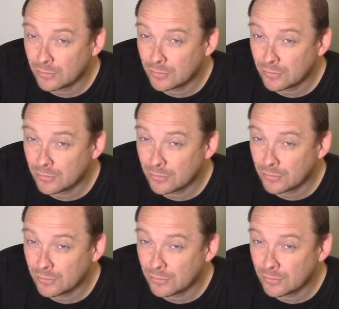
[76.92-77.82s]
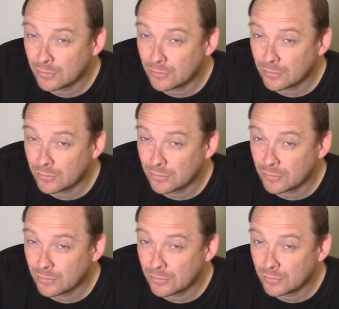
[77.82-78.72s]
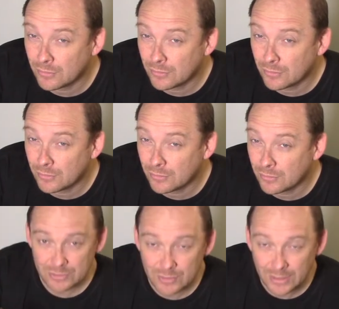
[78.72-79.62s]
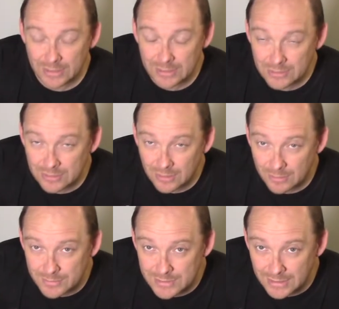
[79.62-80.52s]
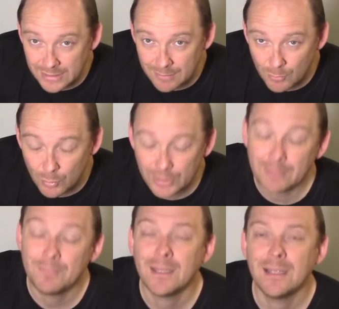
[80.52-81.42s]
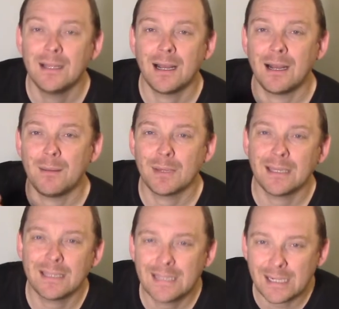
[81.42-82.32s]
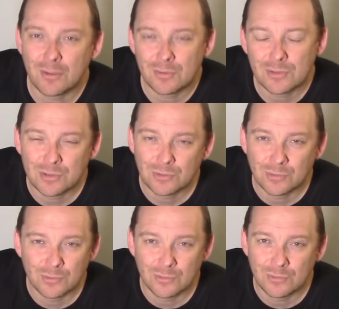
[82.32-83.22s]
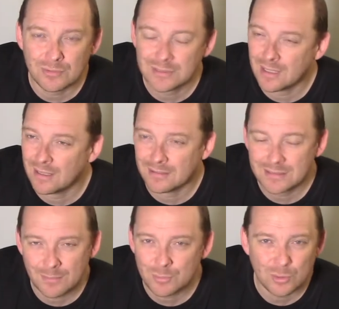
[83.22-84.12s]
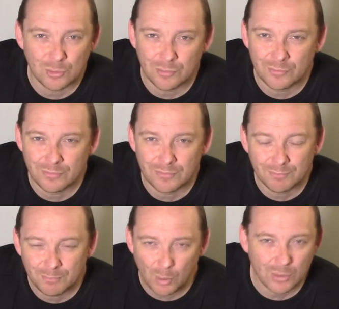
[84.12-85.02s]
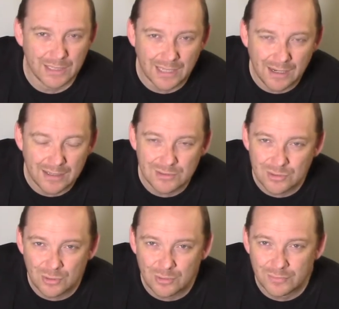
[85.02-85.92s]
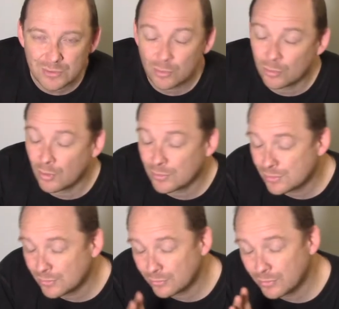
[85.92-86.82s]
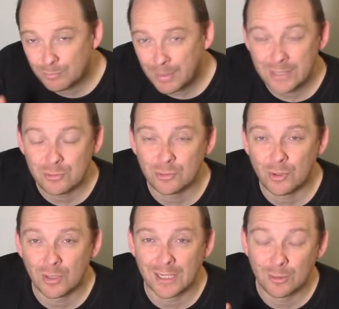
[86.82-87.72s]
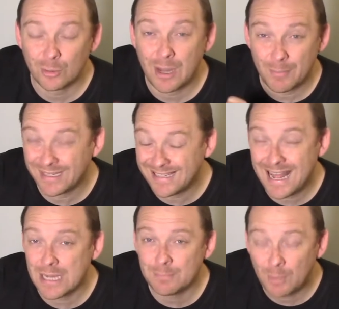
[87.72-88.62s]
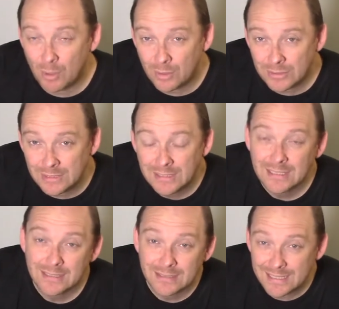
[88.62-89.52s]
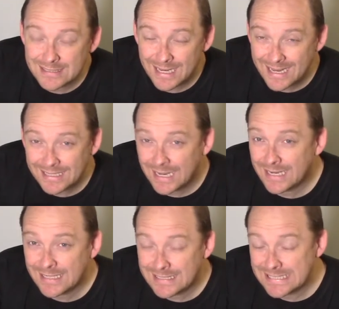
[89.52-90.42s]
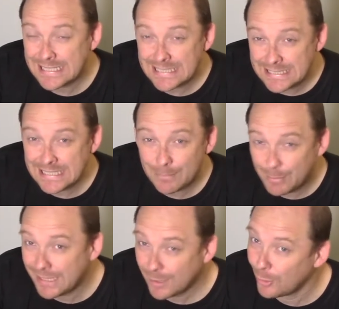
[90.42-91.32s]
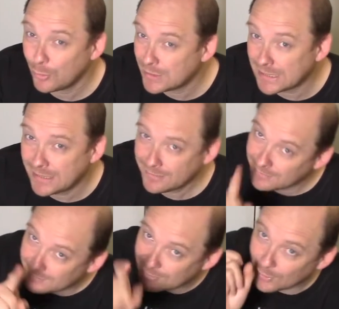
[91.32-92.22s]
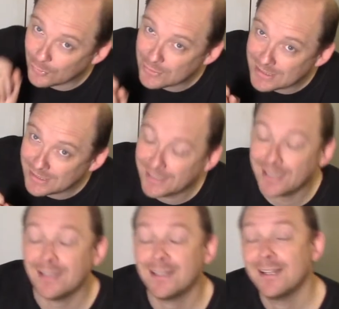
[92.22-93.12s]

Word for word: Scratch that. It came out today. Sunday morning. Um, get onto uh, some sort of podcast service or onto Patreon and look up NADDPOD. That's N A D D P O D don't sing yet.